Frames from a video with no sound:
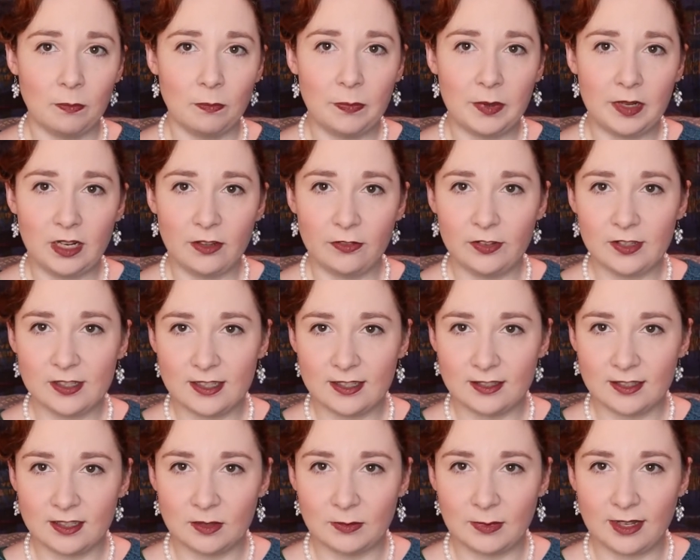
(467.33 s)

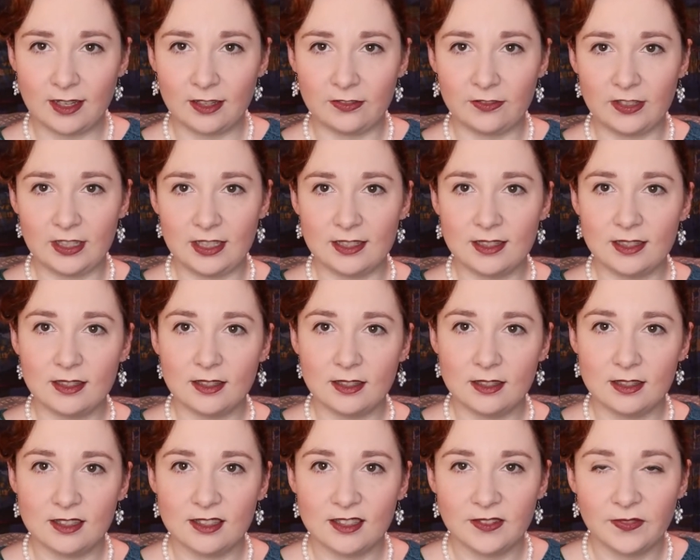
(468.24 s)
beneficence and
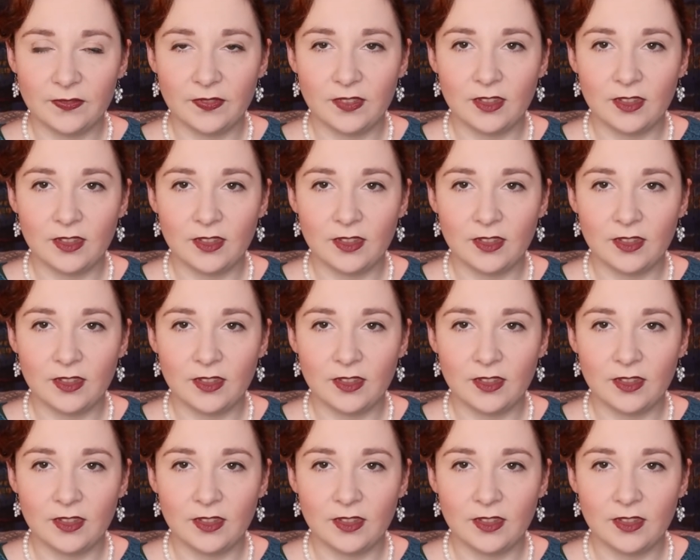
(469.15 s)
malfeasance,